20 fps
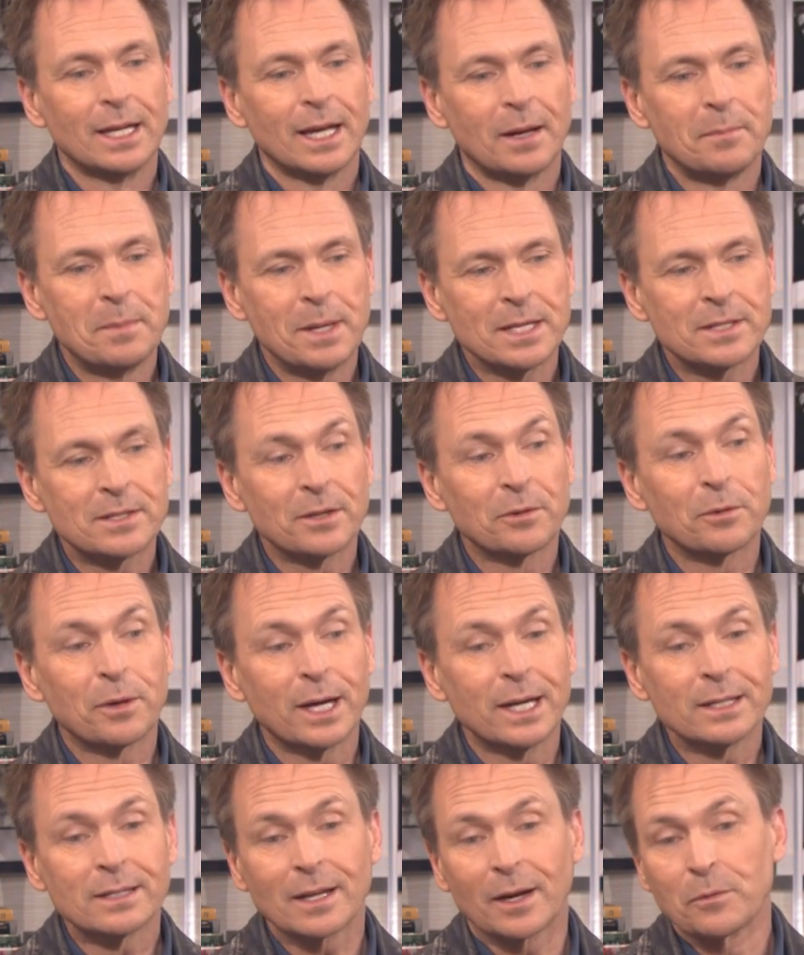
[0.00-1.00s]
Amazing
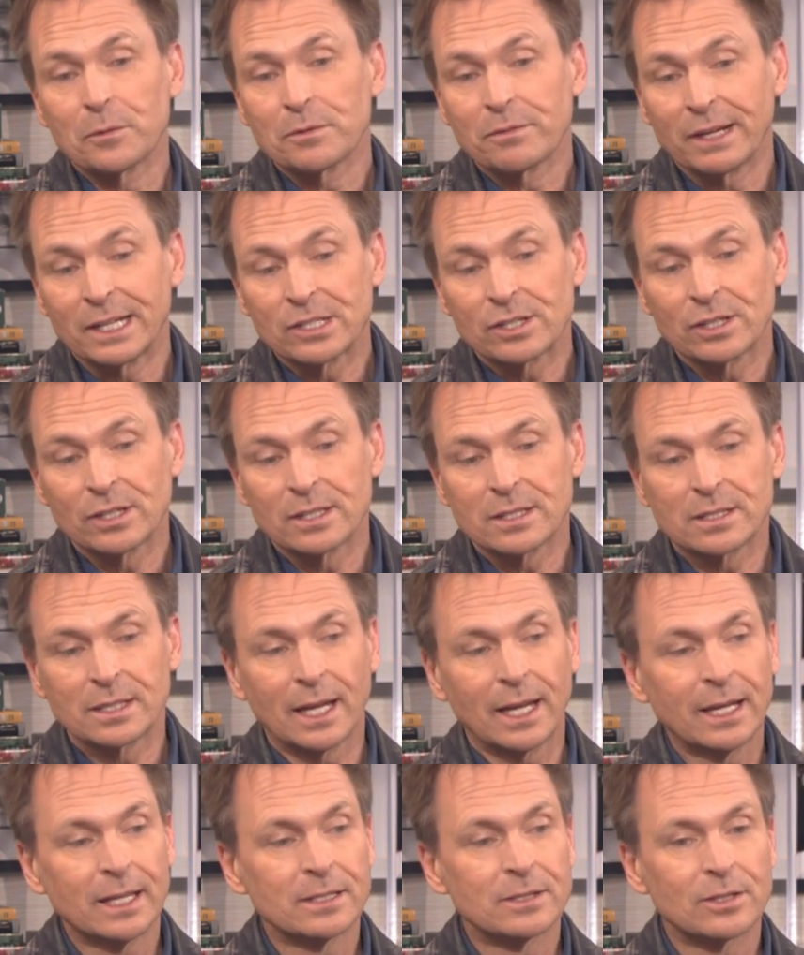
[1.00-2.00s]
Race, I would venture to
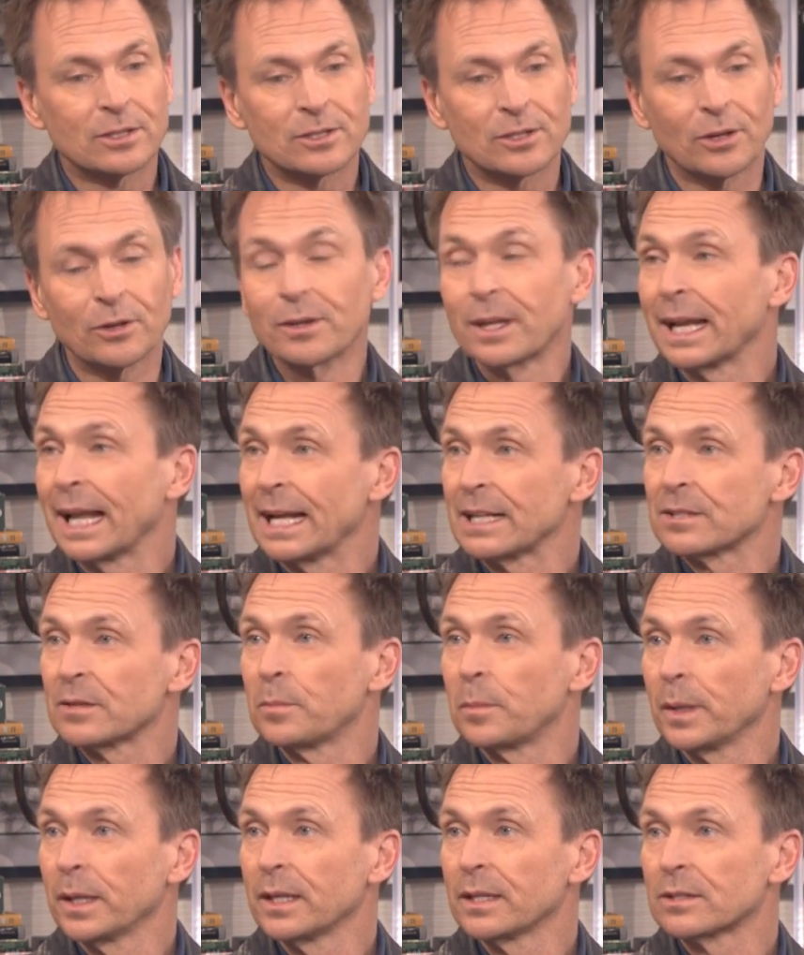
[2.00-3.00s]
say, is a show that has the
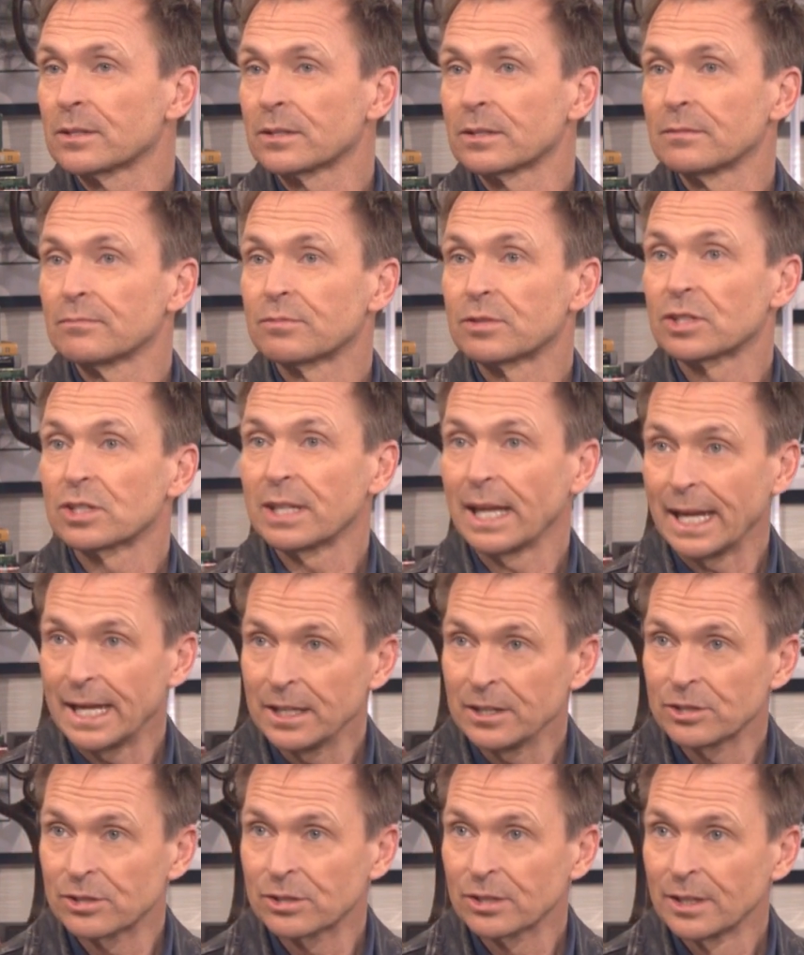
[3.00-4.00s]
biggest
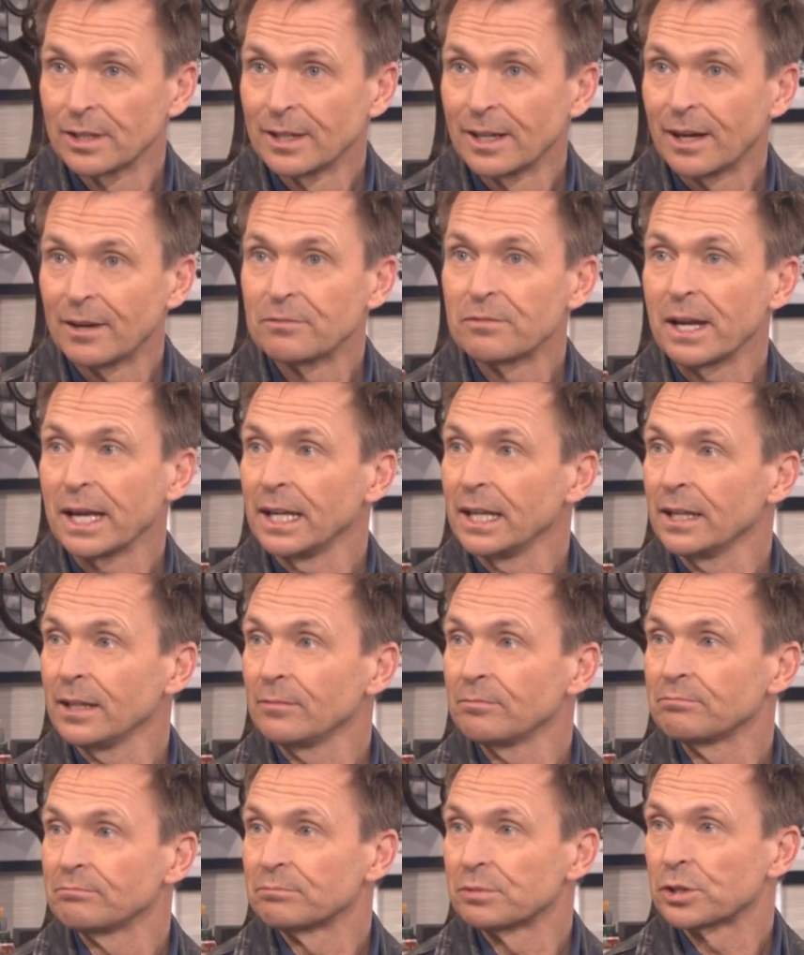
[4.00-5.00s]
stage of
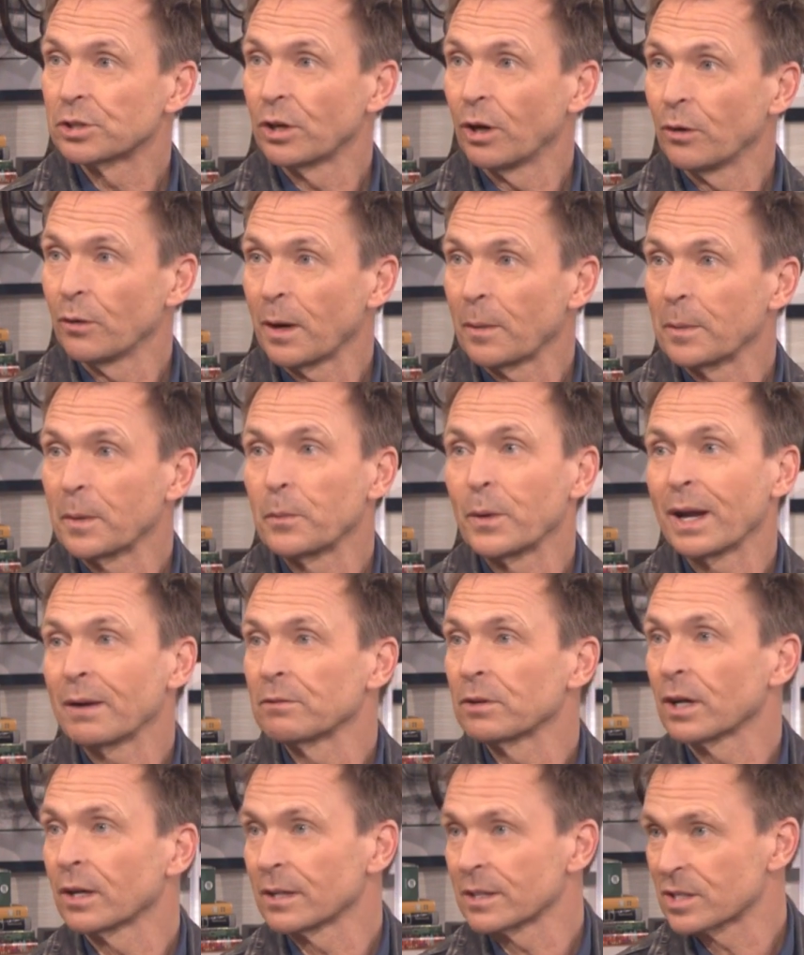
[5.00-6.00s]
any show. I mean, we
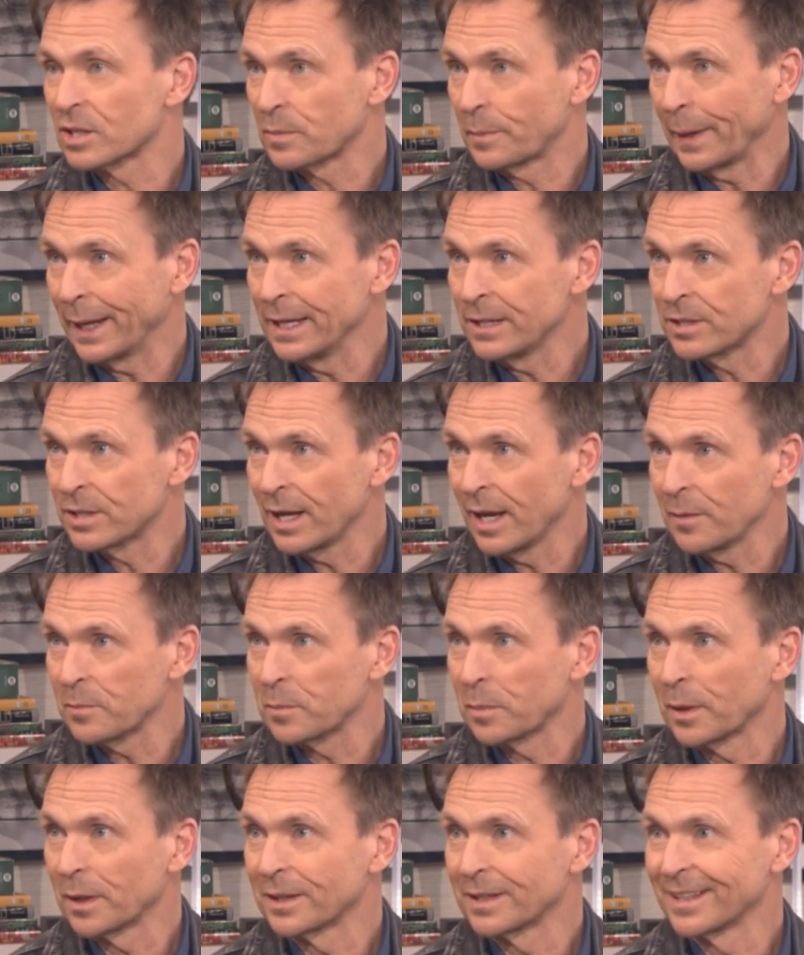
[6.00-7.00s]
haven't gone to space
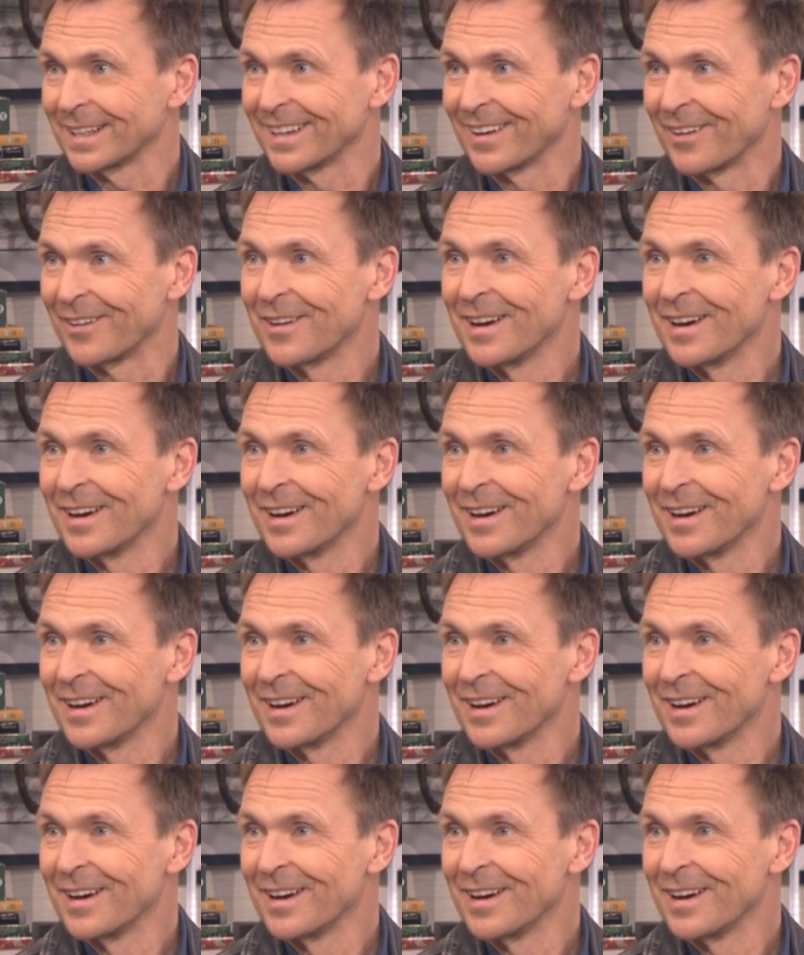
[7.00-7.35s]
yet, but you know,